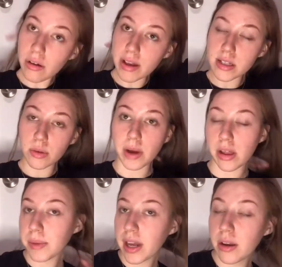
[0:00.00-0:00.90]
Okay, so
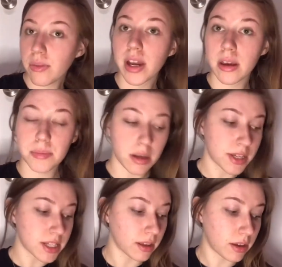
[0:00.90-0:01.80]
while I'm getting ready, I'm going to
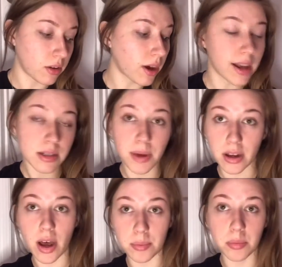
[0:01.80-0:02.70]
be telling you guys about a
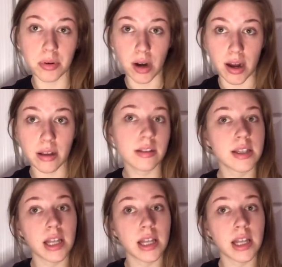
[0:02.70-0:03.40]
couple products